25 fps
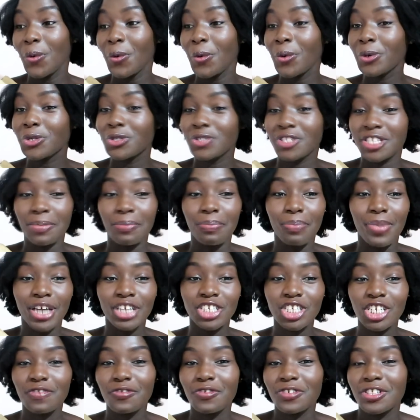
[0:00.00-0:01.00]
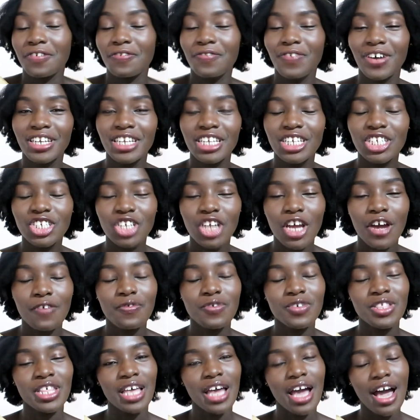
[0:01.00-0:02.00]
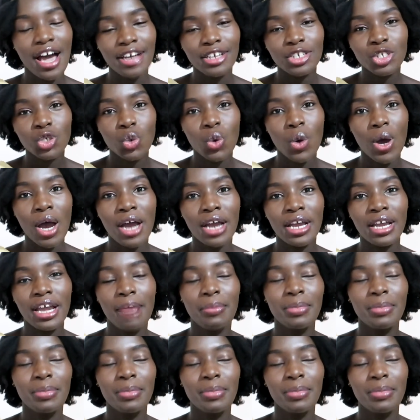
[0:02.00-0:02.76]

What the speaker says: what was the budget for the furniture, for the artwork.